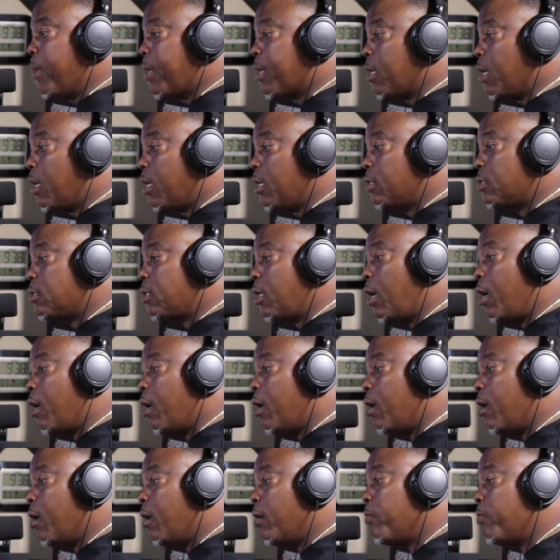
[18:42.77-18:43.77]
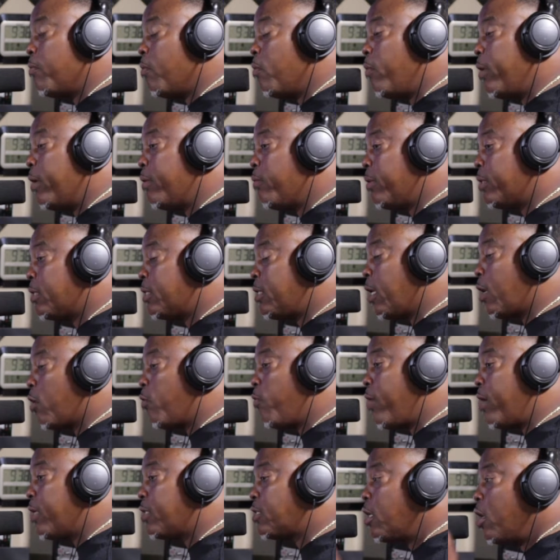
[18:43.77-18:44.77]
Because with
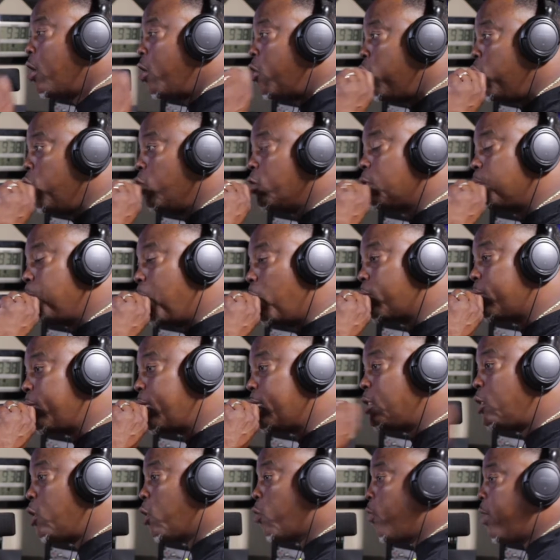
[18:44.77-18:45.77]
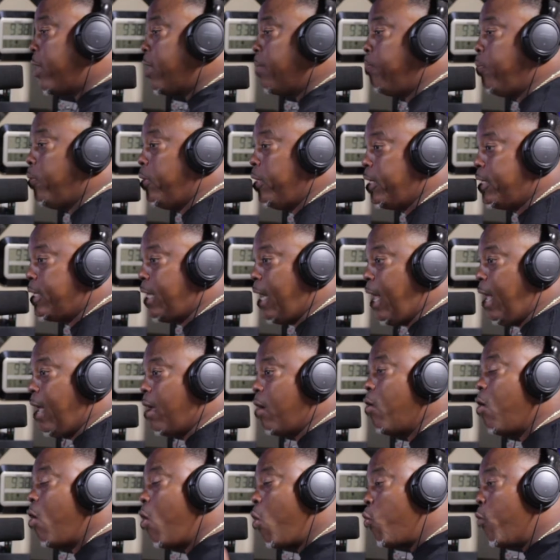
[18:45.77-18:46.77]
cigarettes, you'll smoke that cigarette and put it
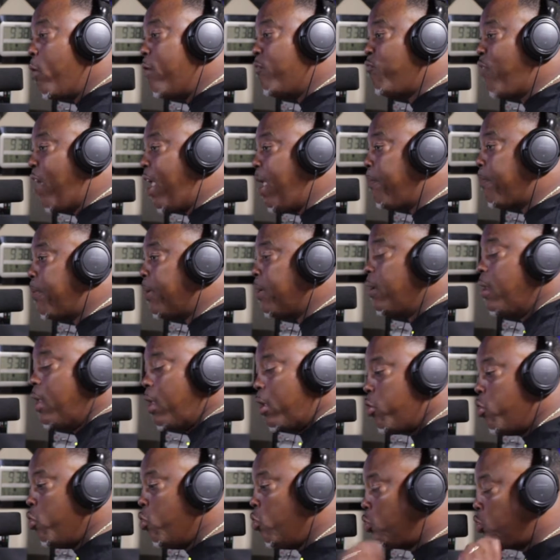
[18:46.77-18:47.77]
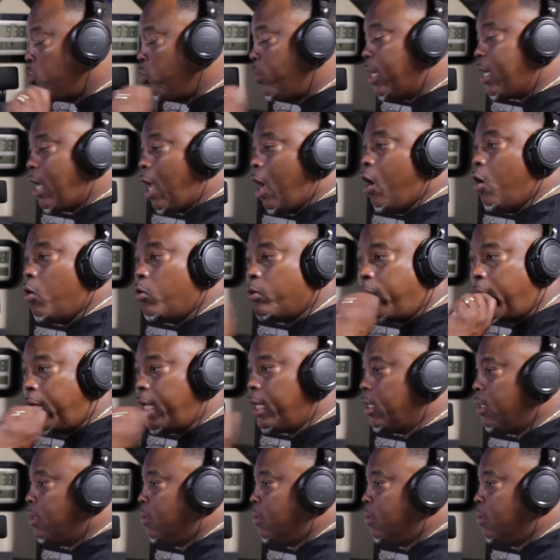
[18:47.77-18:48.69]
down. With vaping, you'll do that all day.